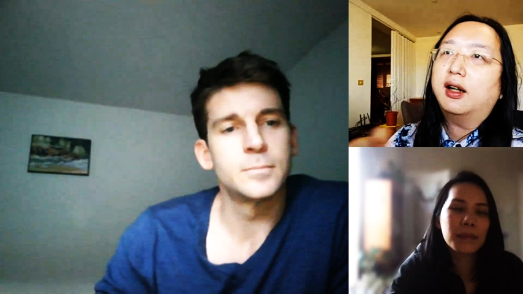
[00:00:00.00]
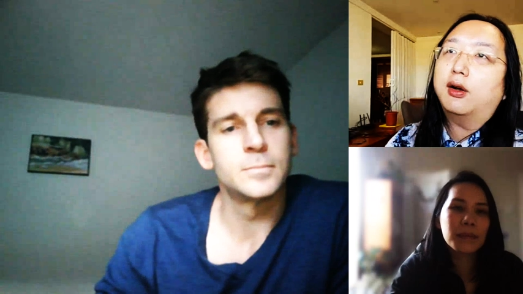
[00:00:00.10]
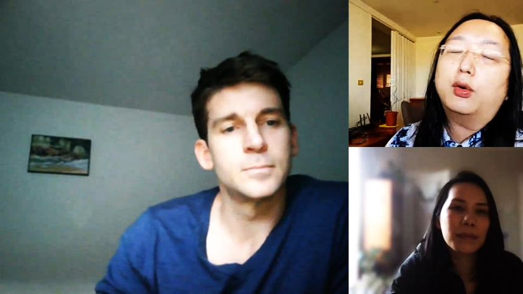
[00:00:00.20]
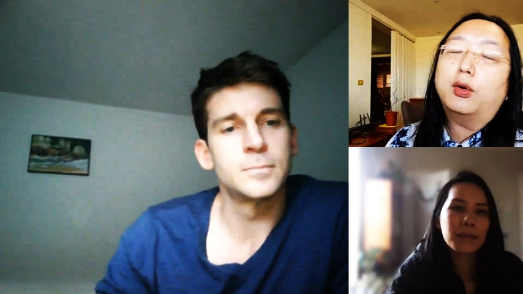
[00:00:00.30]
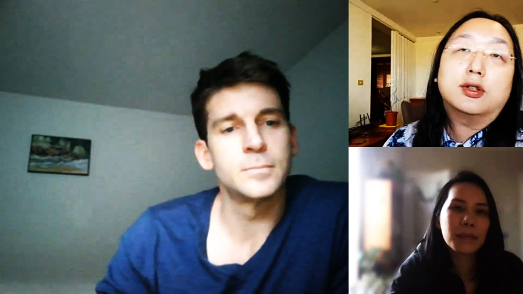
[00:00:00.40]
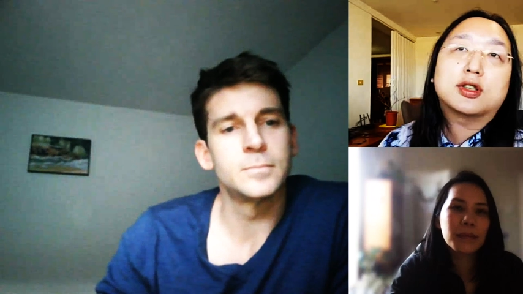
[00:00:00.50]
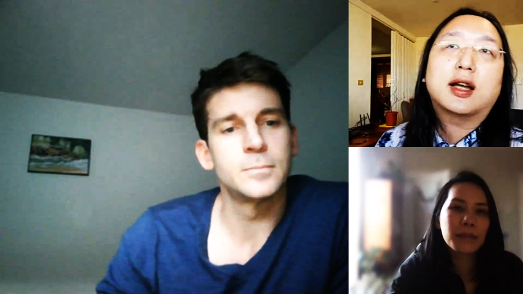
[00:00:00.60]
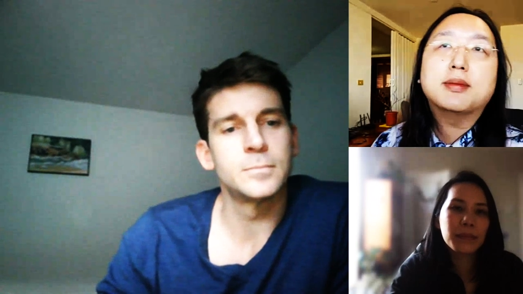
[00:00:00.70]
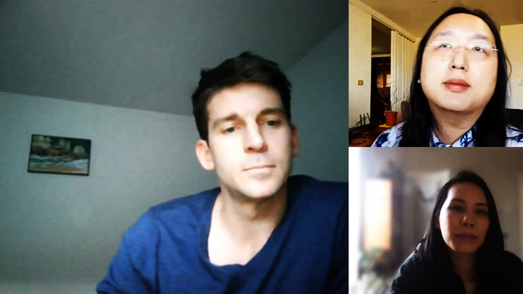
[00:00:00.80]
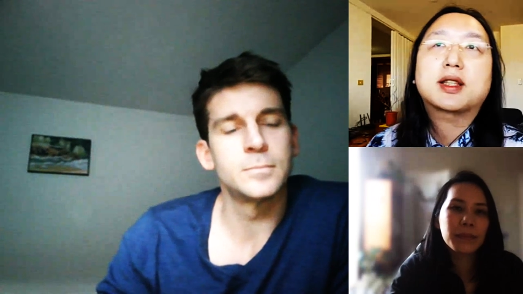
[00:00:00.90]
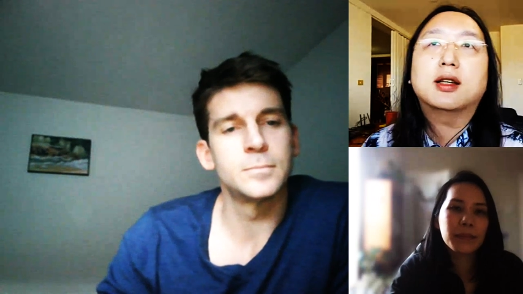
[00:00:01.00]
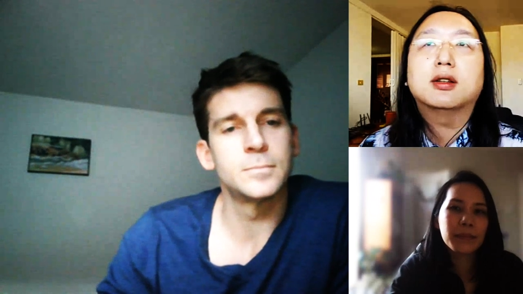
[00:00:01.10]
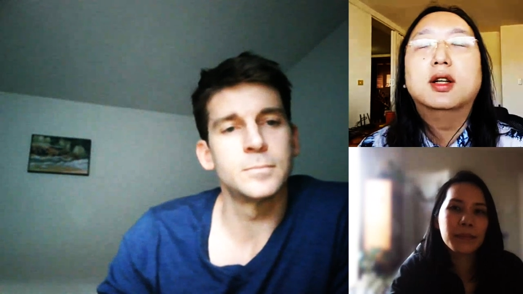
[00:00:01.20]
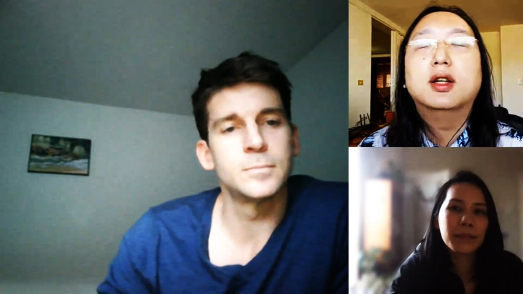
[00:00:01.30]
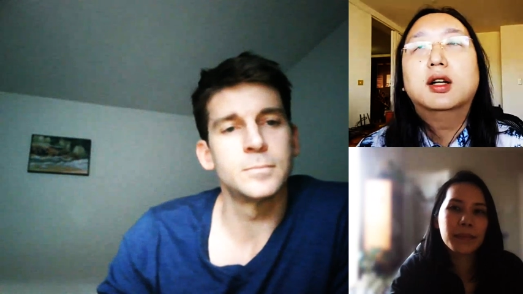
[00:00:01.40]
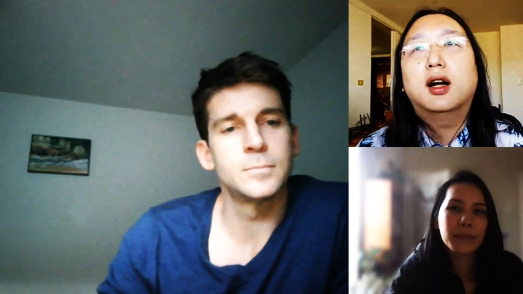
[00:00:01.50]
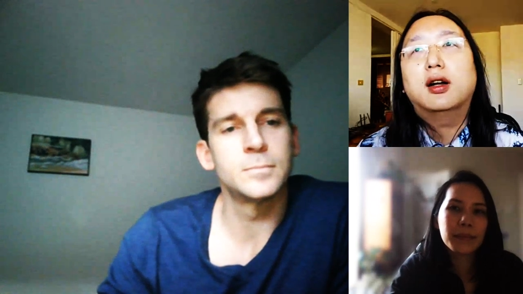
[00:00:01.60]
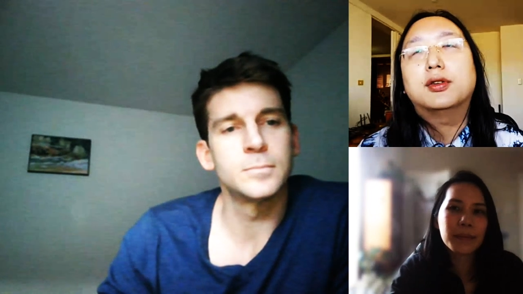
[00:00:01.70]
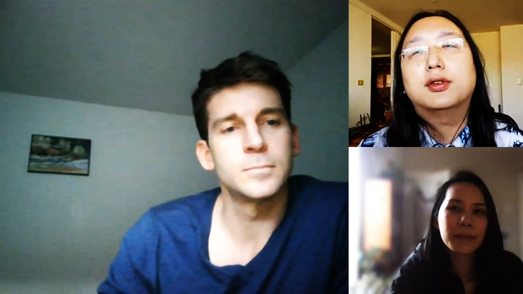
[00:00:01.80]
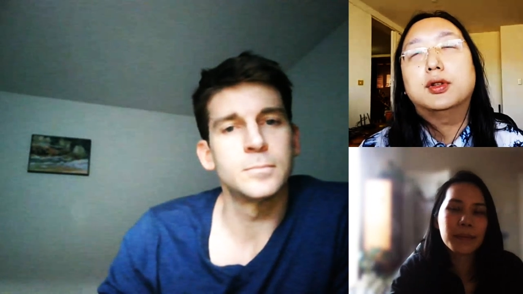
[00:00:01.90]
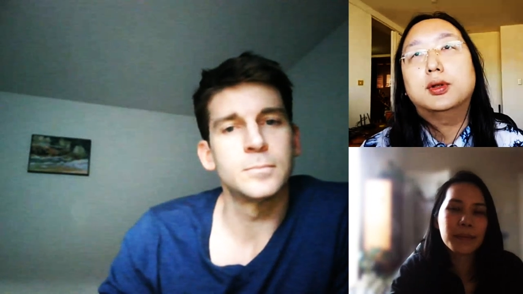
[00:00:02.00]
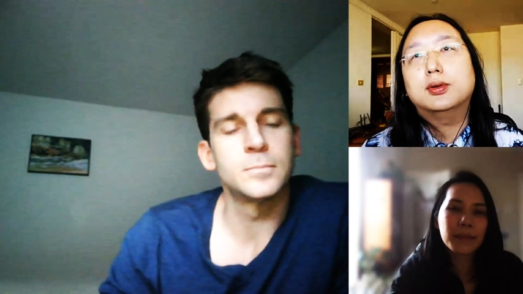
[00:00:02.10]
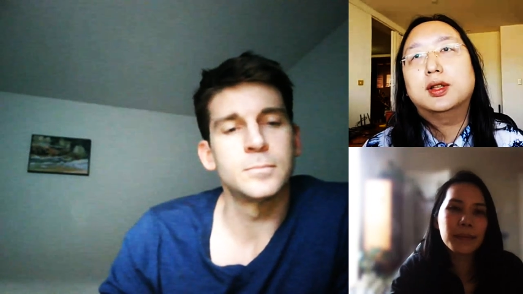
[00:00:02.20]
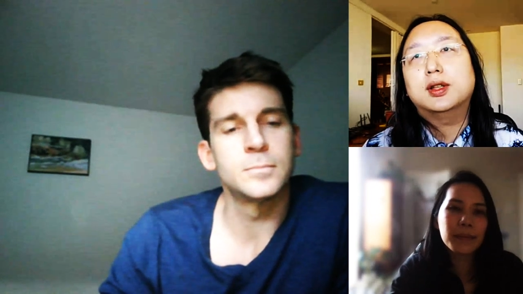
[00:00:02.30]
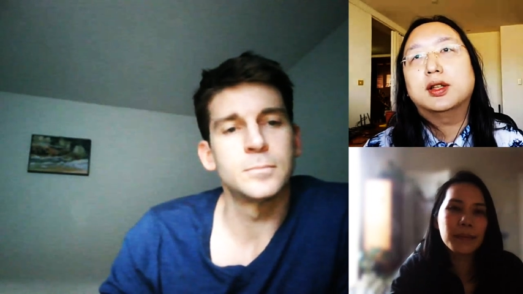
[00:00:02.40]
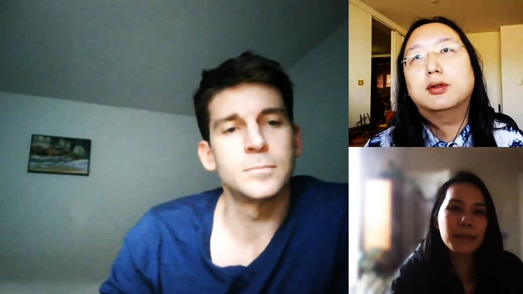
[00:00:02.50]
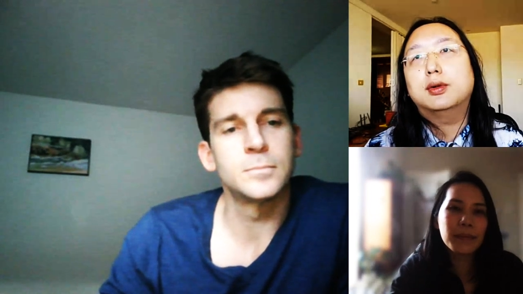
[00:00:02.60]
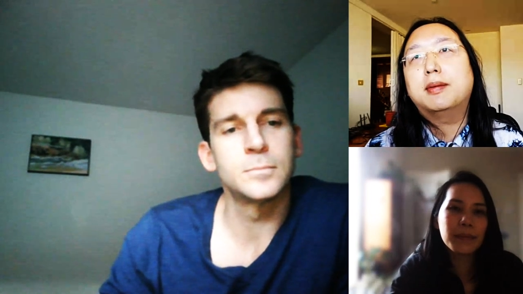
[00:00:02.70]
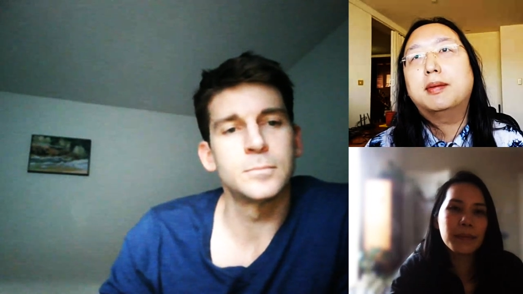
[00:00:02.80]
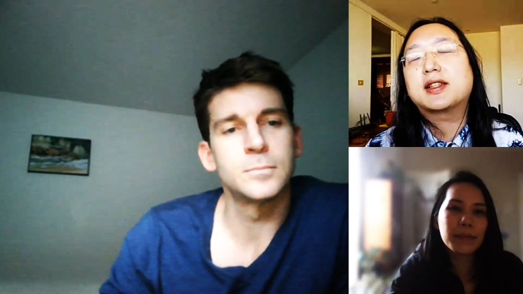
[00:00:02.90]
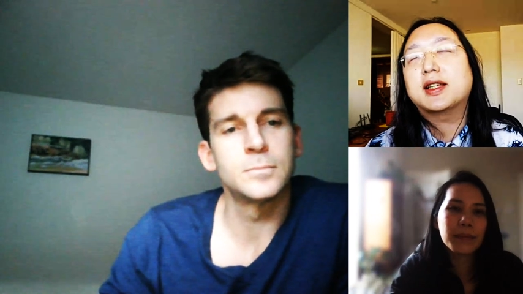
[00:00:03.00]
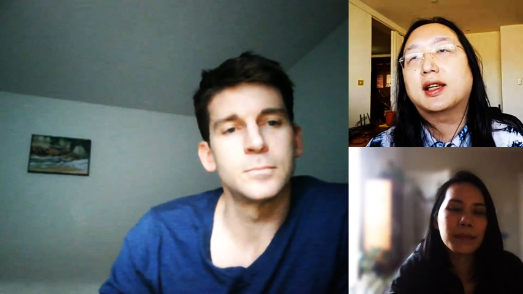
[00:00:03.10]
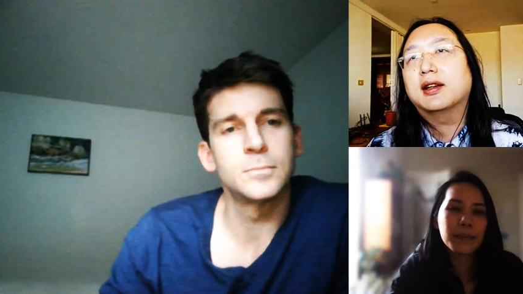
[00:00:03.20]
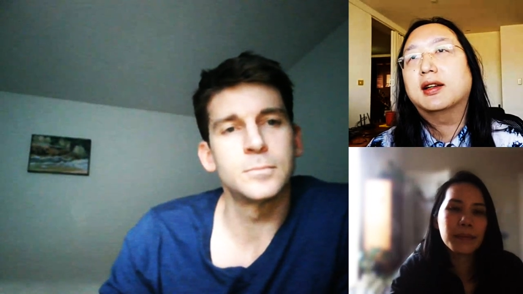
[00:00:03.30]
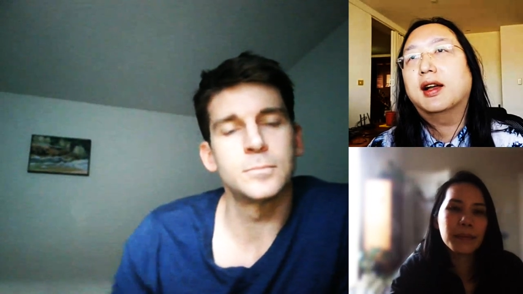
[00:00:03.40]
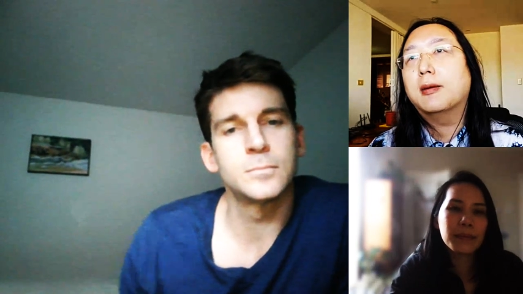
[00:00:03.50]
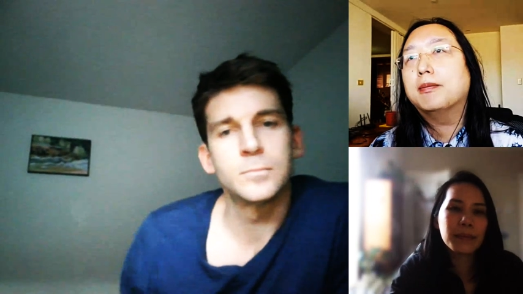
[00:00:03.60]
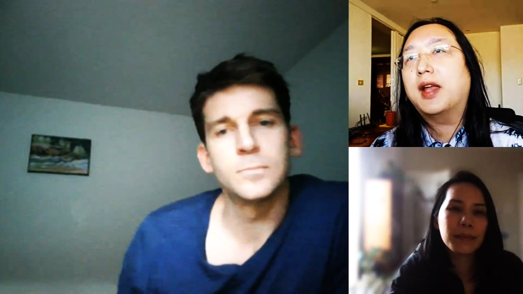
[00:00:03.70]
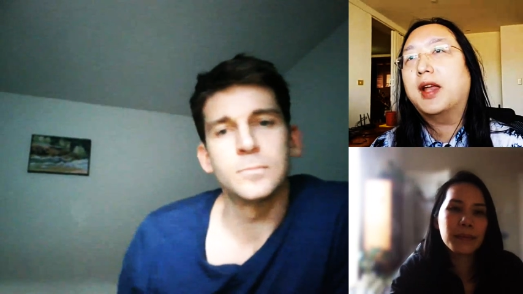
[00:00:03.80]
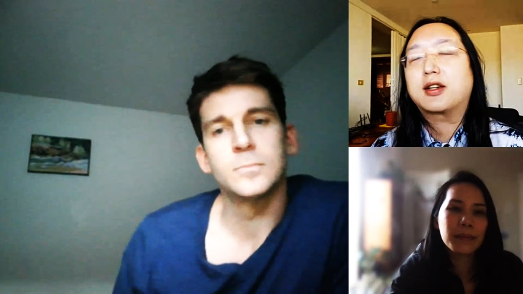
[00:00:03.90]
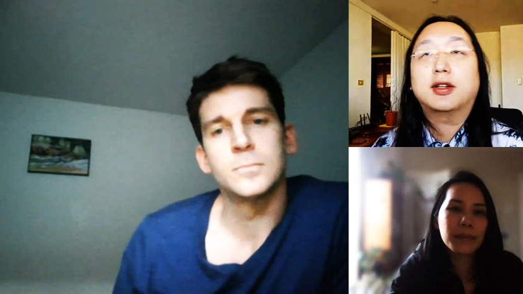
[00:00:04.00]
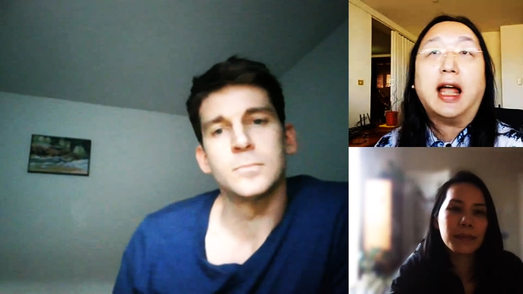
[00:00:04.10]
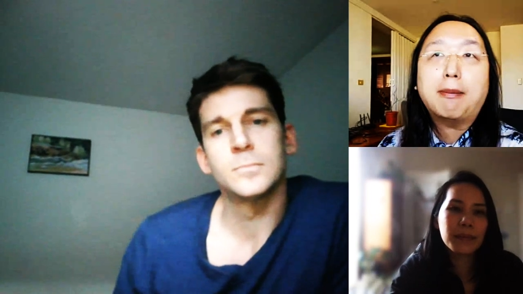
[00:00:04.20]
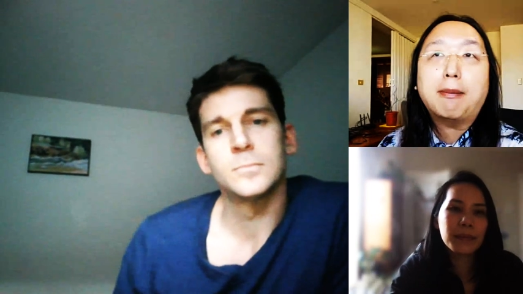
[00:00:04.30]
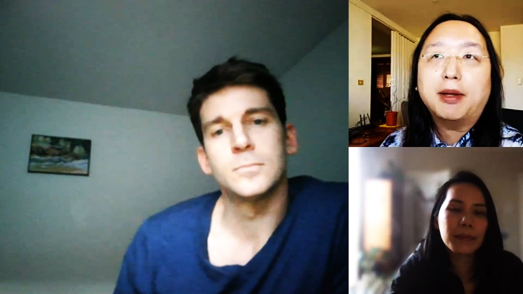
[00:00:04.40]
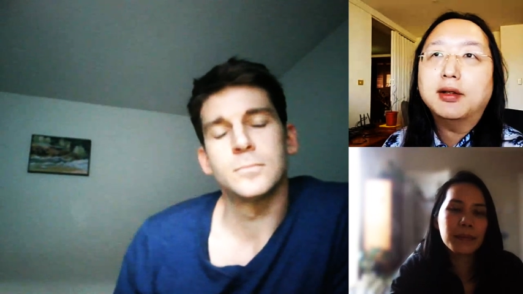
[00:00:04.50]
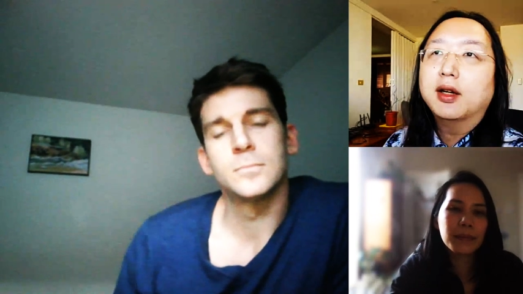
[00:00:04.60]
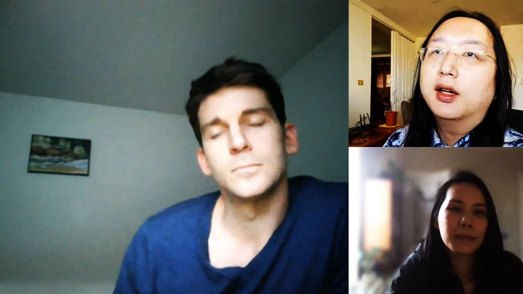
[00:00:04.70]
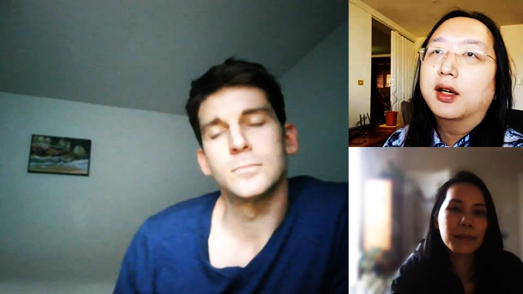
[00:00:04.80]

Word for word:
Speaker 1: uh, on which time scale uh, do the remixing um, actually happen,